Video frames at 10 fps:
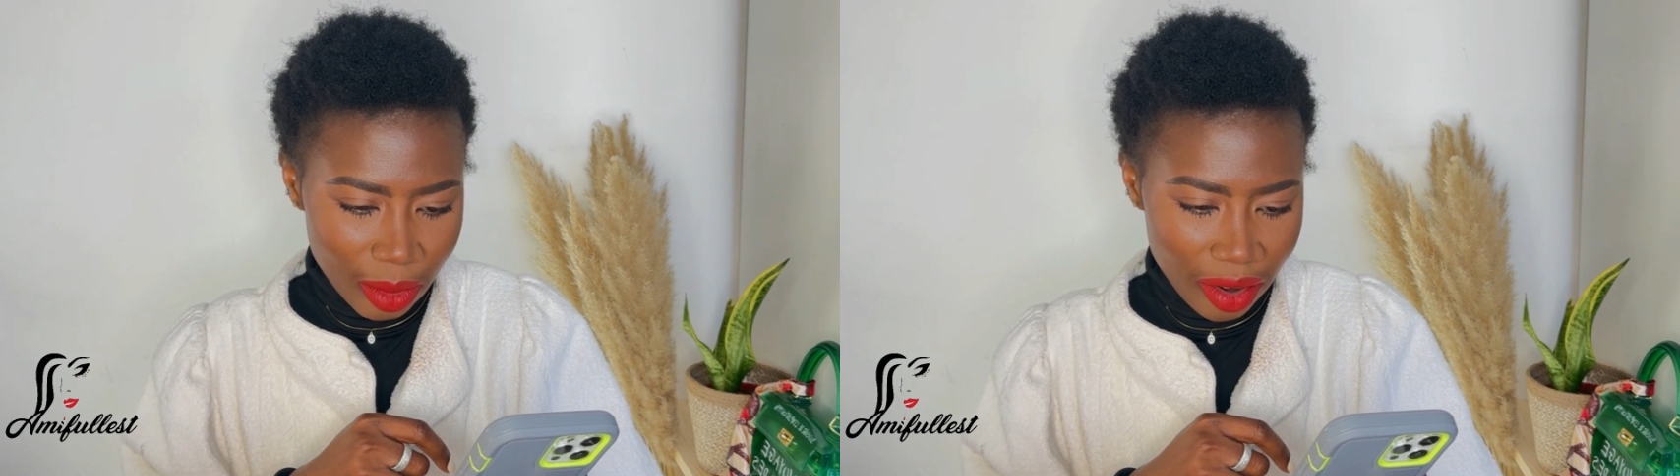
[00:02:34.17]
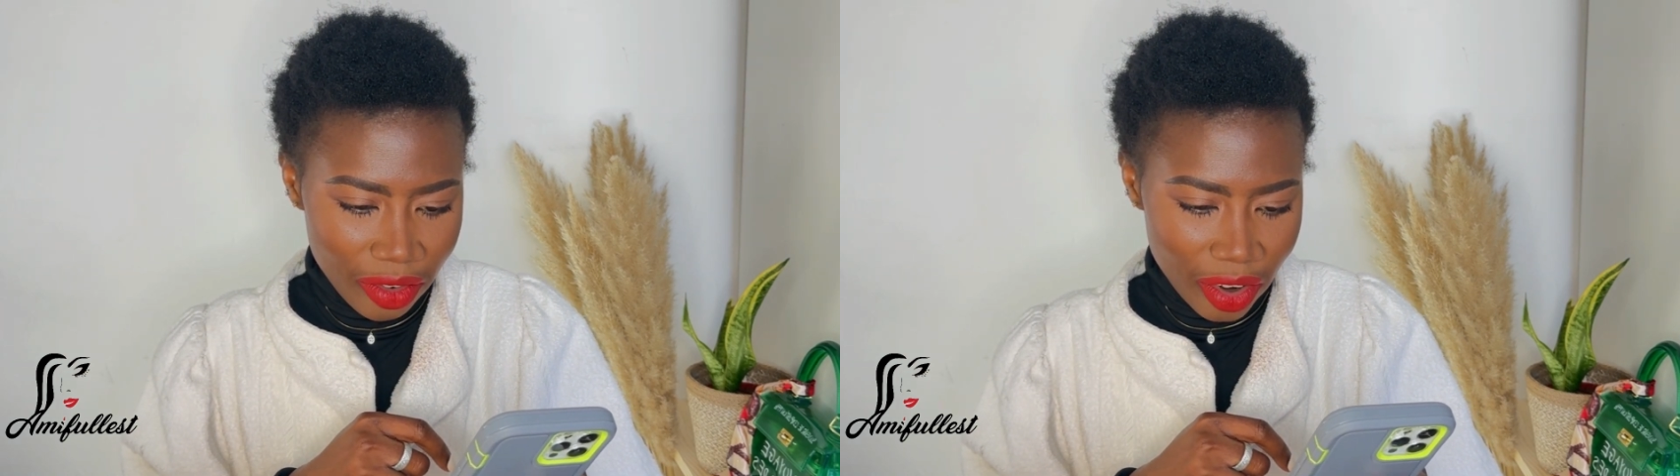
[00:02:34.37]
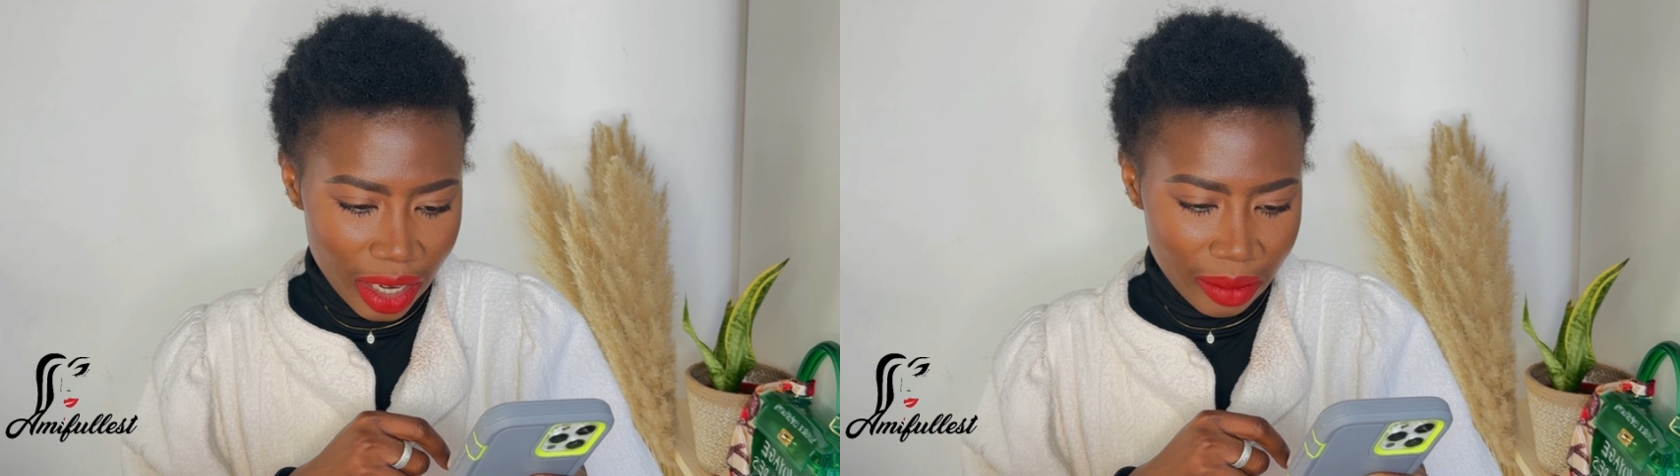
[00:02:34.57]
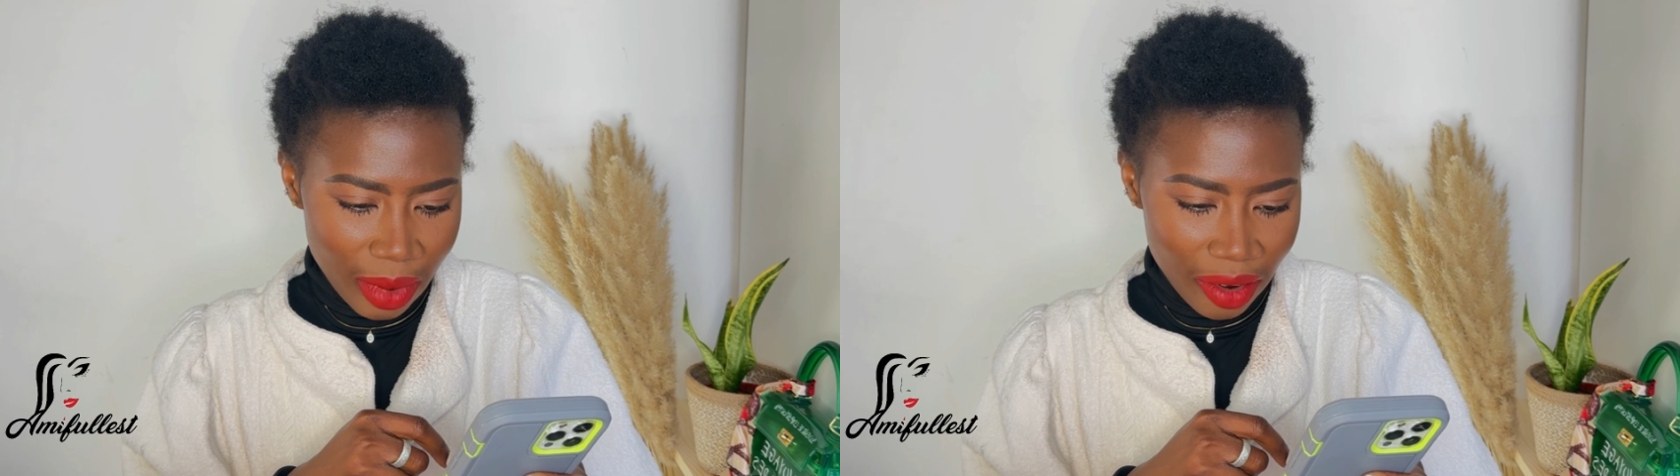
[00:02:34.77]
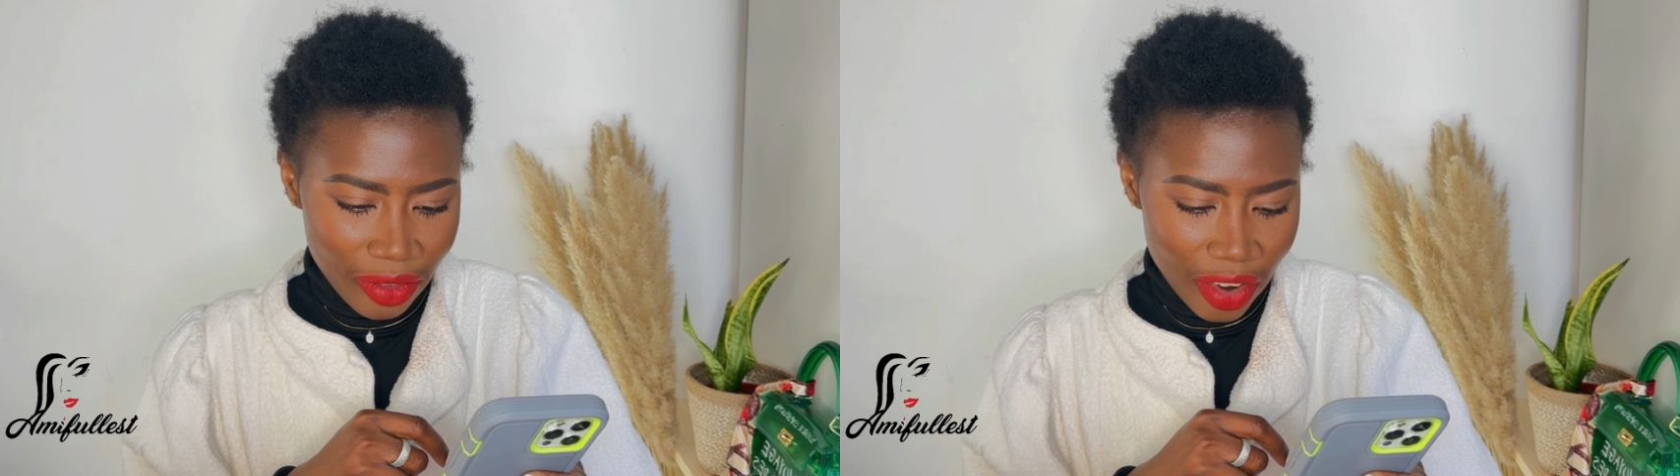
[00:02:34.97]
My
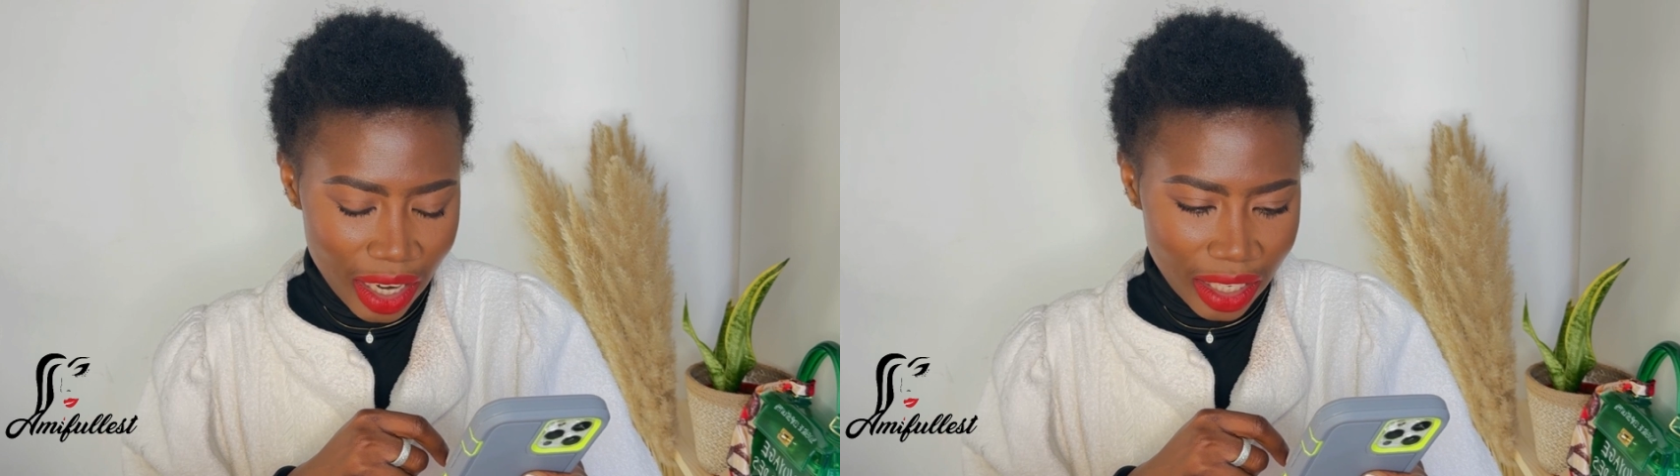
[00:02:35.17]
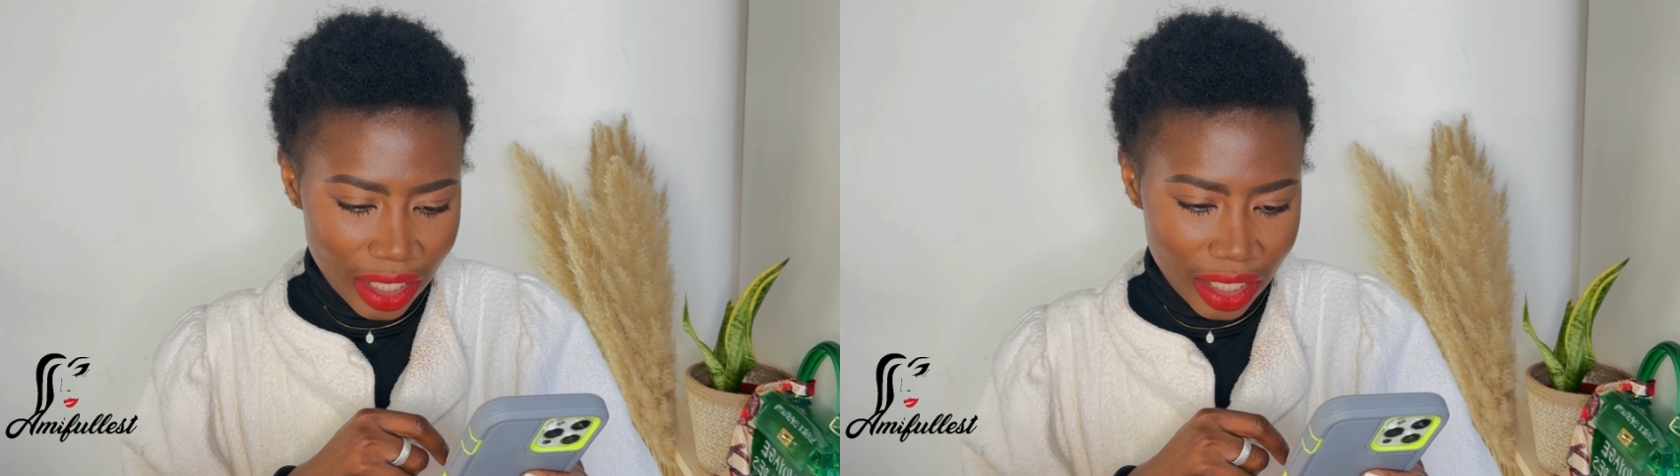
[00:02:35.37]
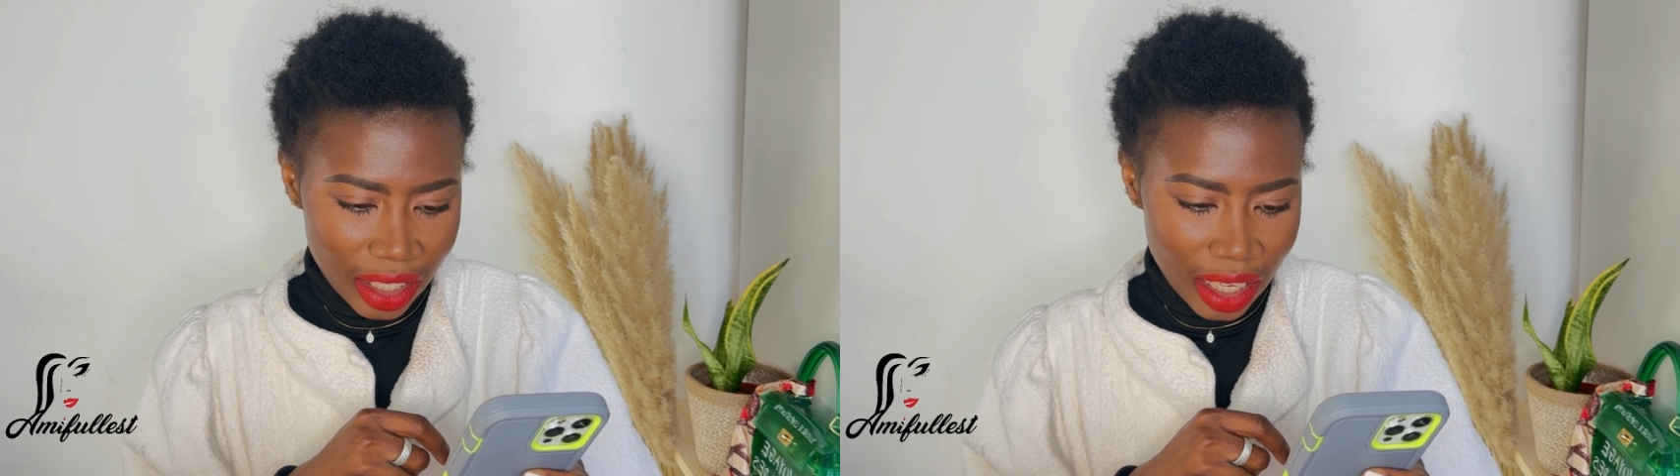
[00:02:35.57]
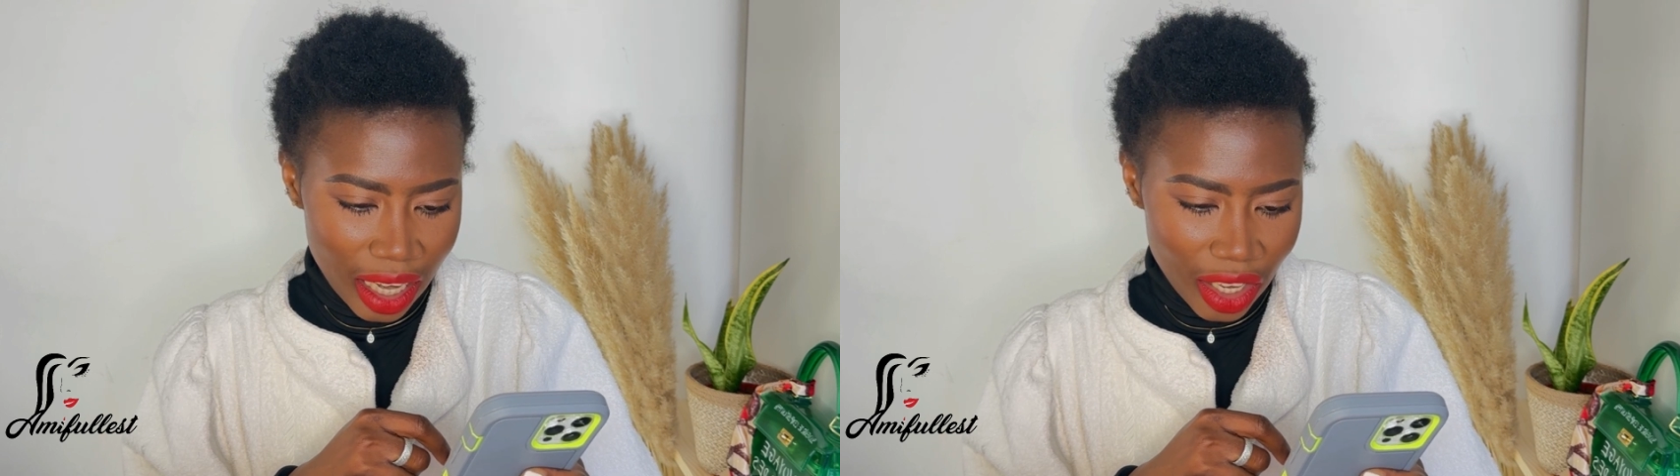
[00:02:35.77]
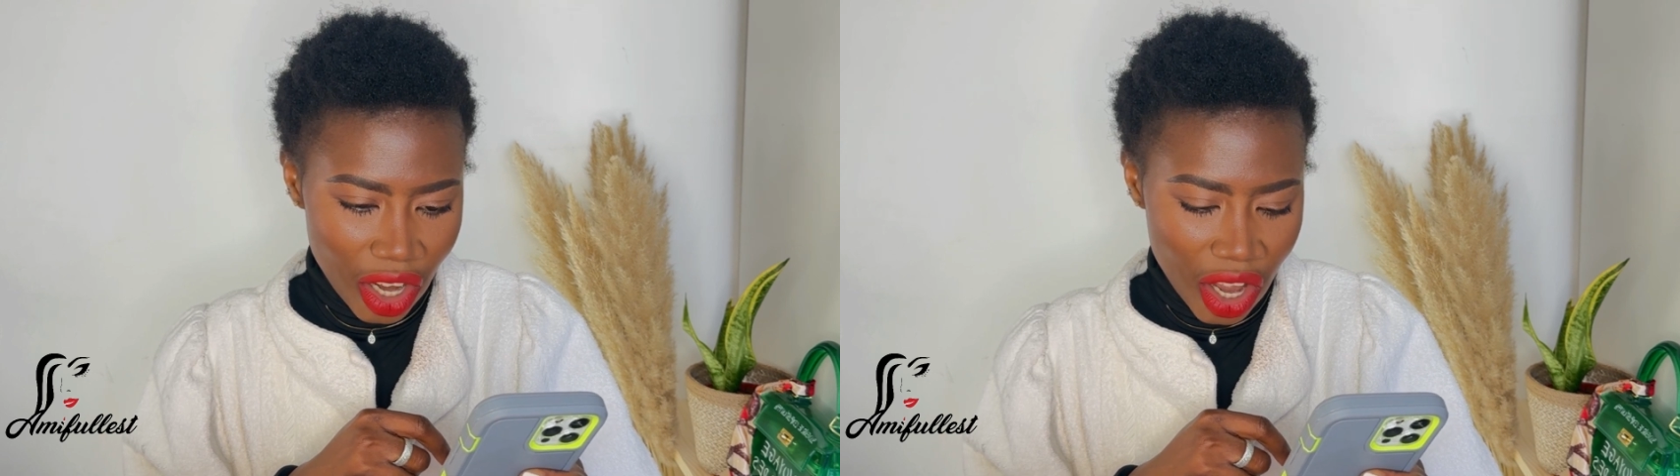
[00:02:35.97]
friend, she said,